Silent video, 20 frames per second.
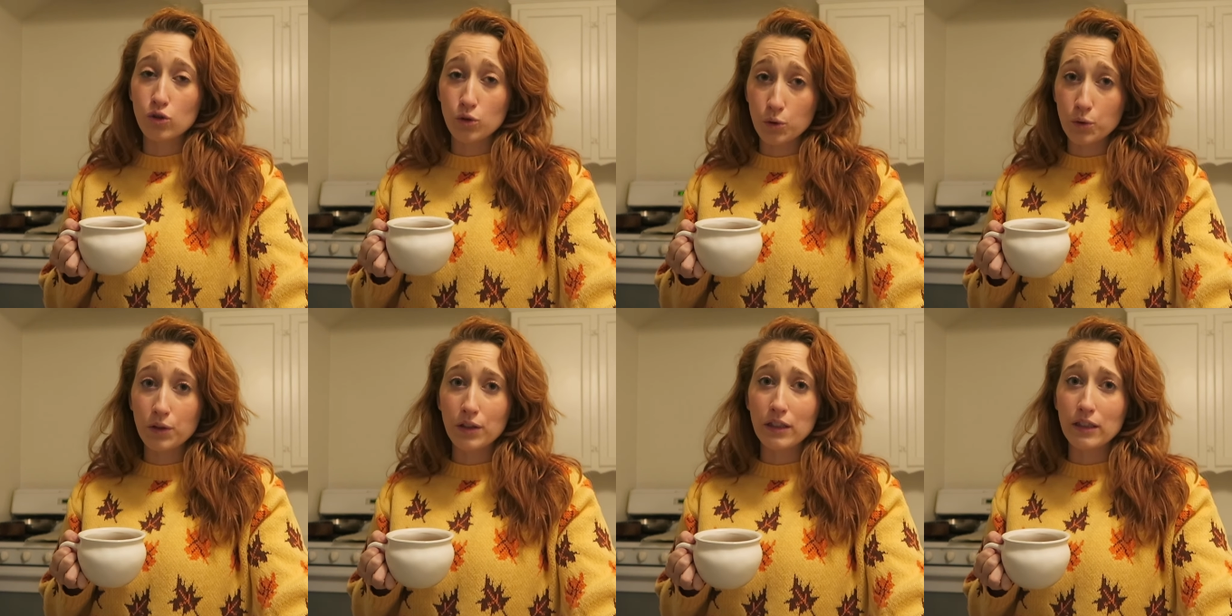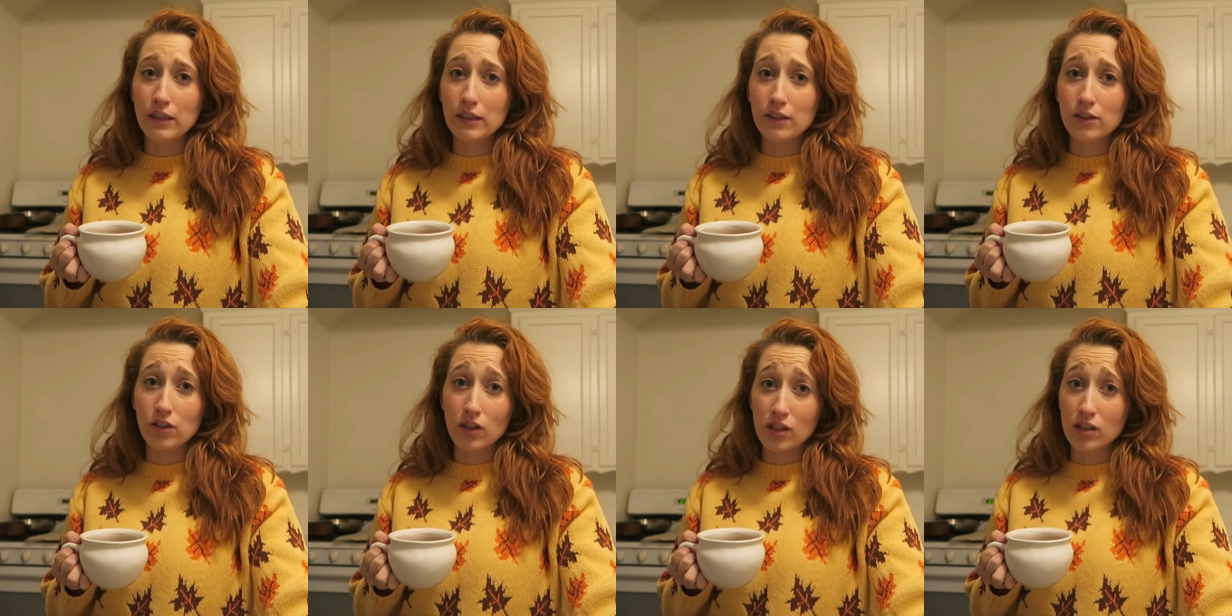truly
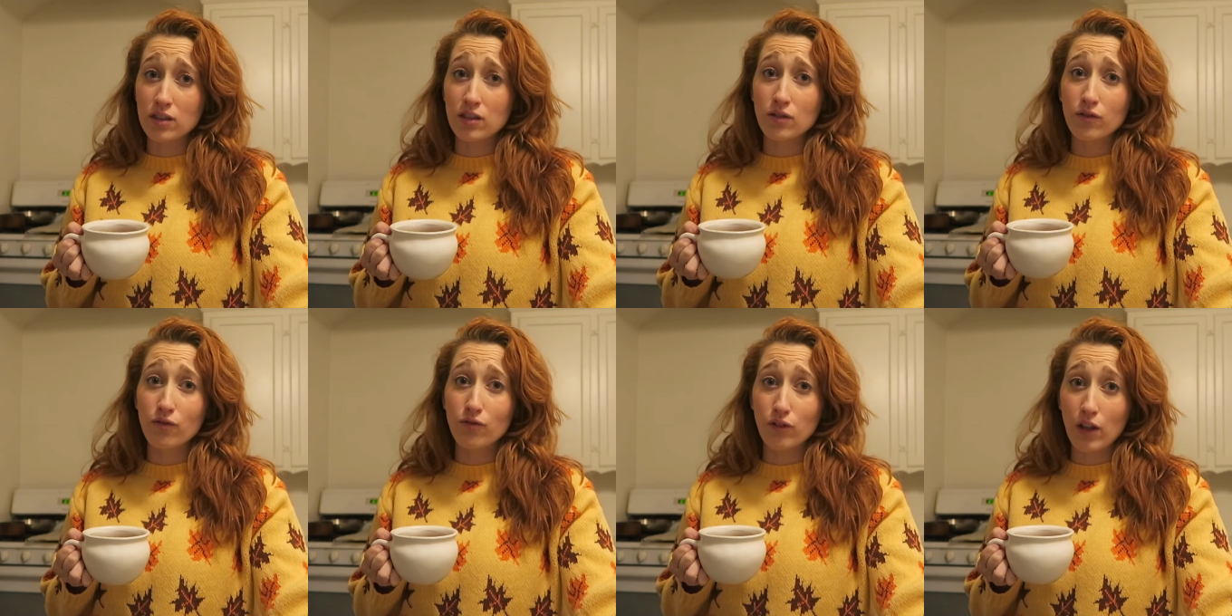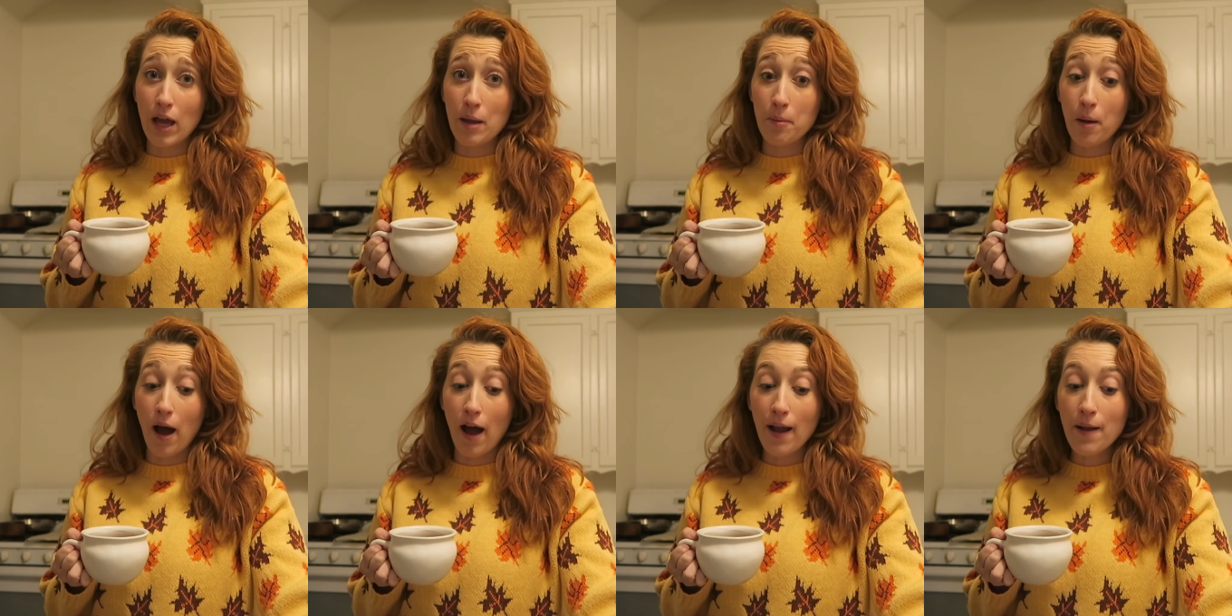just fly
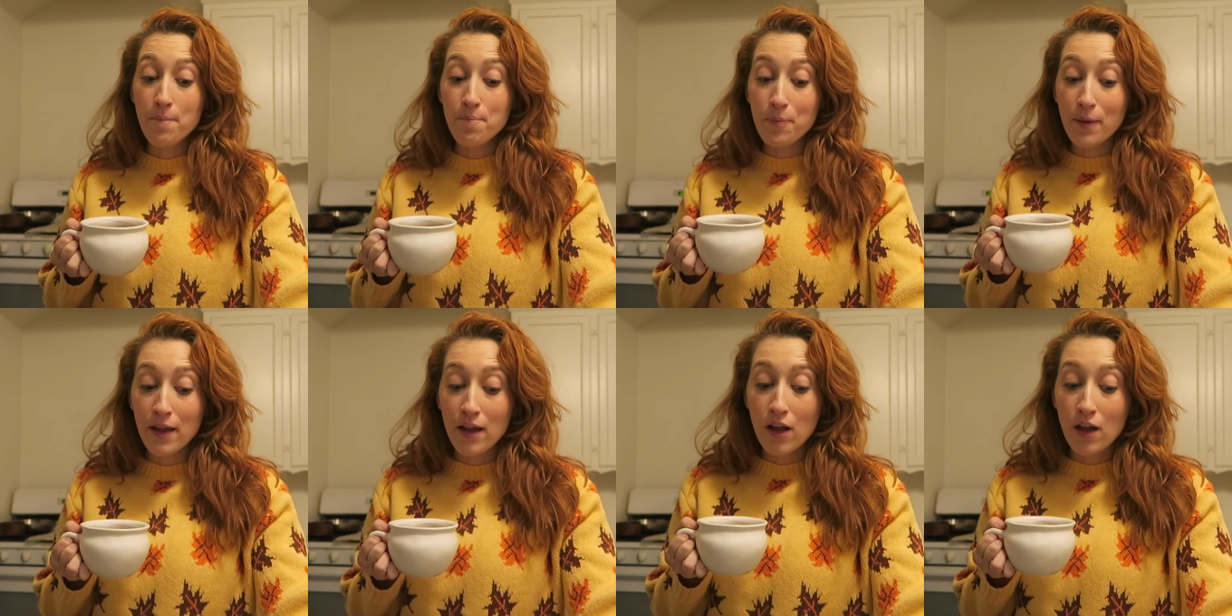by.